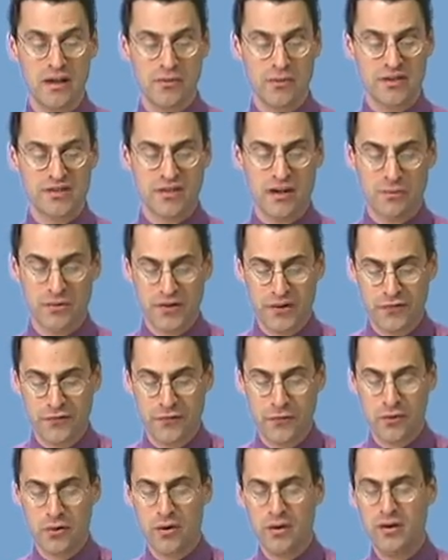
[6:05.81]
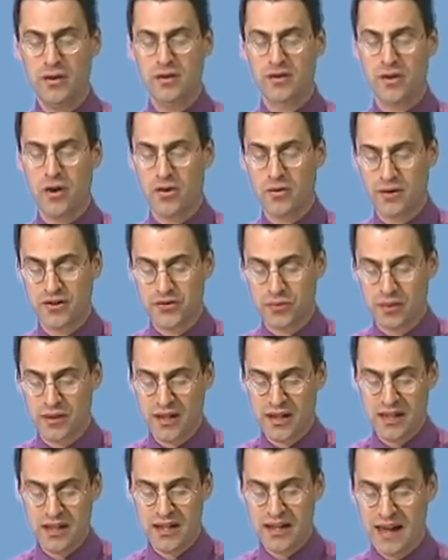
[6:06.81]
We start with a 4, go to a
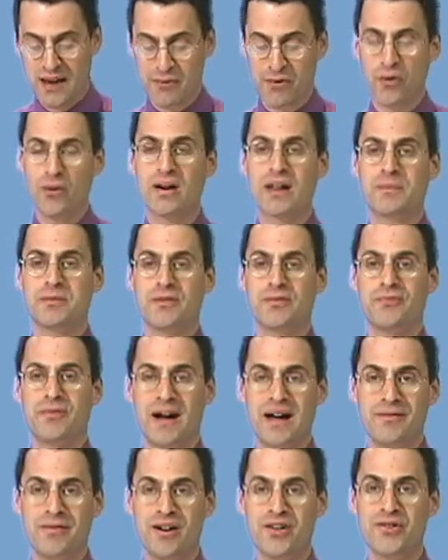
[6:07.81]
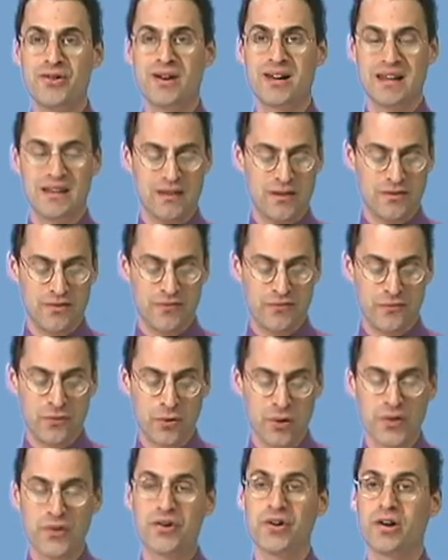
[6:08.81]
20, and we're already up to 500 in the
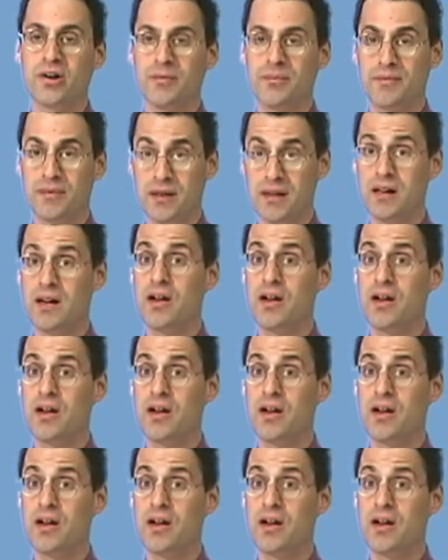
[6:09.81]
fourth term.